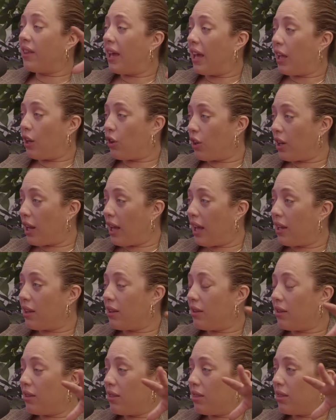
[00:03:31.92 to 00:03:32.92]
internet
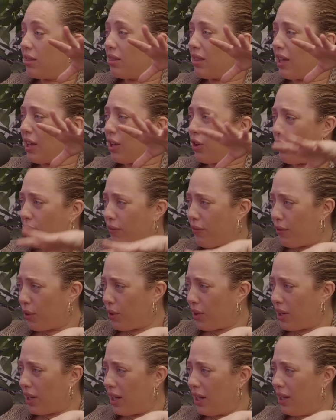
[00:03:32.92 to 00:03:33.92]
that you're in
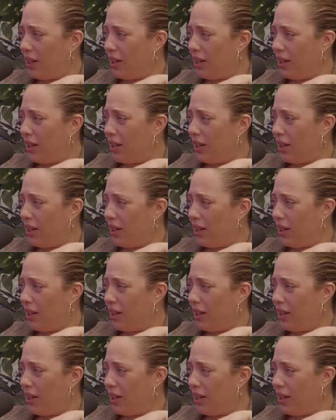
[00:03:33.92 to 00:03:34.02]
Florida?